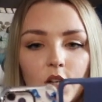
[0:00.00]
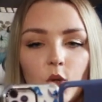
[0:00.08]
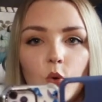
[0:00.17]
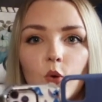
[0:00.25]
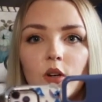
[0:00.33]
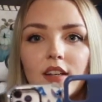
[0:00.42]

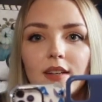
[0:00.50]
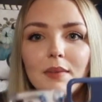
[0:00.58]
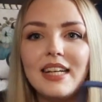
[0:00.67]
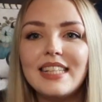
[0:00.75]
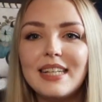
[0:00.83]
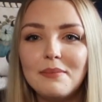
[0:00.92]
Oh, it
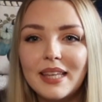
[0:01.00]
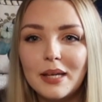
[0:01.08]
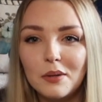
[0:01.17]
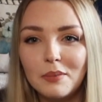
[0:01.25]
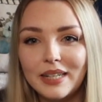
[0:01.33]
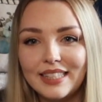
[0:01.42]
might take me a
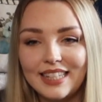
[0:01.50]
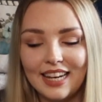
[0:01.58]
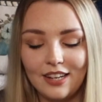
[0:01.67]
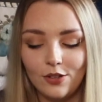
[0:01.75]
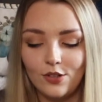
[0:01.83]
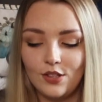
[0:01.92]
little bit to get
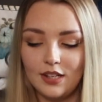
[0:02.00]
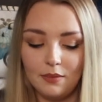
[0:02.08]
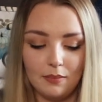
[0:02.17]
used to it,